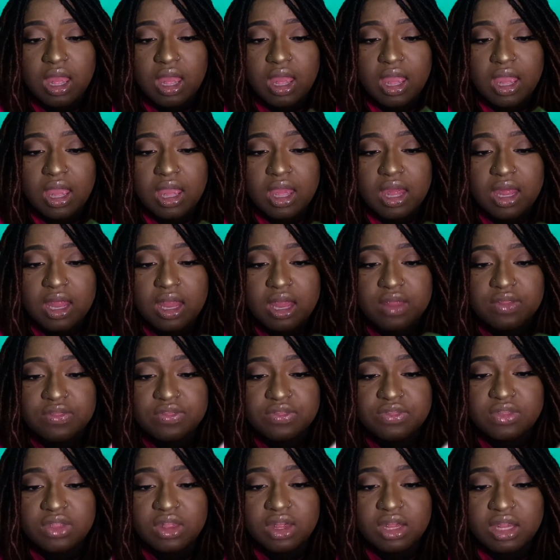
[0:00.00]

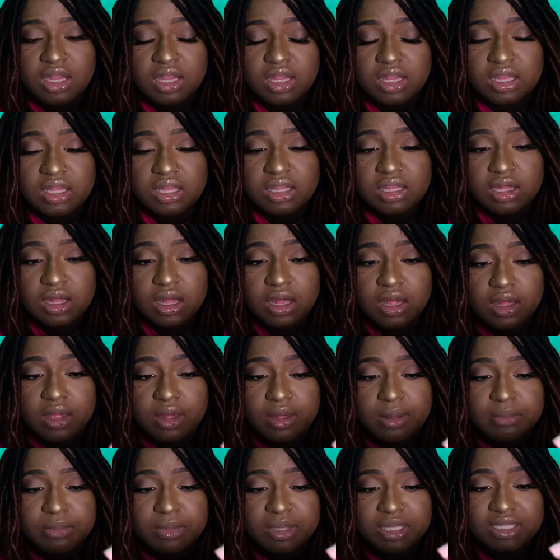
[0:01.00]
And
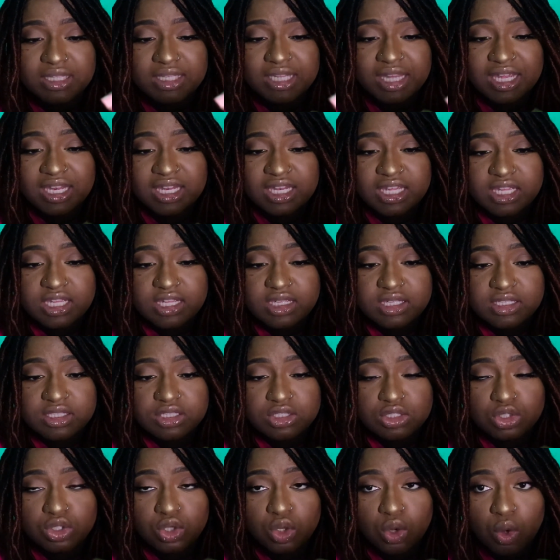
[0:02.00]
the lid
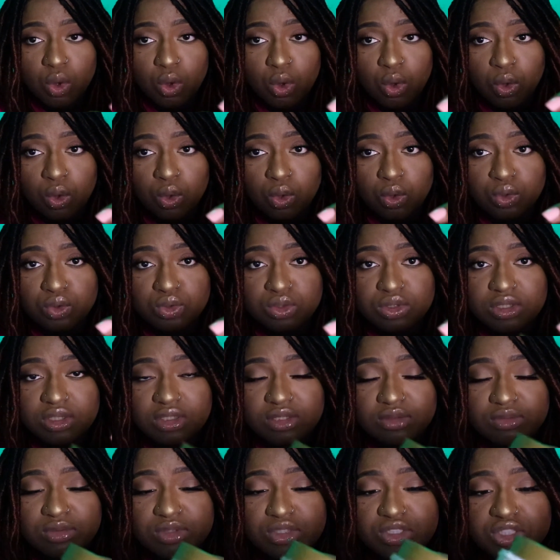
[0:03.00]
is gold,
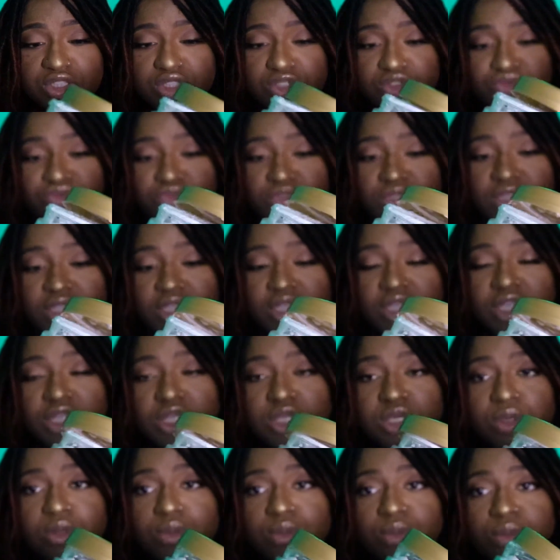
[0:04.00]
which is really
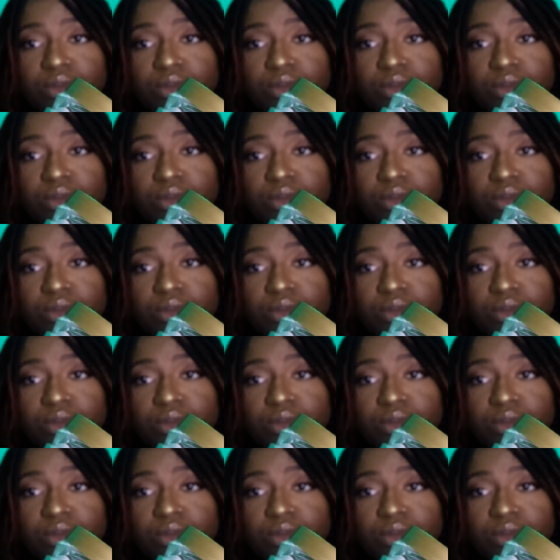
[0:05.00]
cute.